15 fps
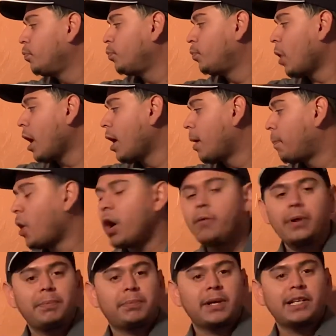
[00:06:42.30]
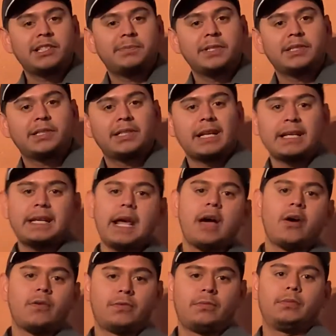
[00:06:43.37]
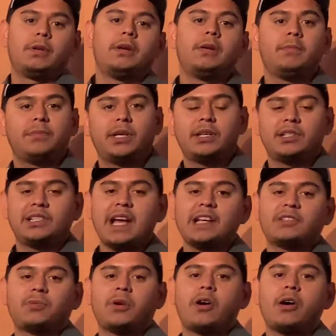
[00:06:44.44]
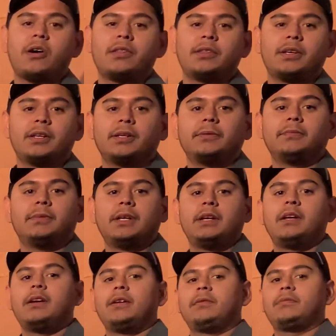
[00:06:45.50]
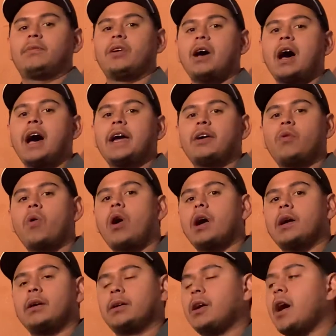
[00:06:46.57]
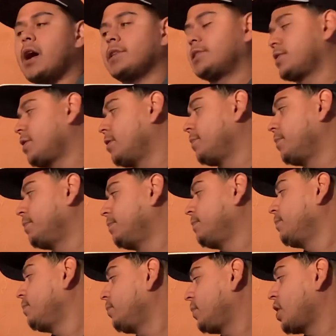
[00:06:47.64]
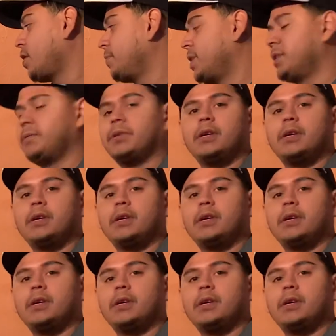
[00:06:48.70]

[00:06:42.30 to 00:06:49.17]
part replacements down, because that's where all the high costs come in.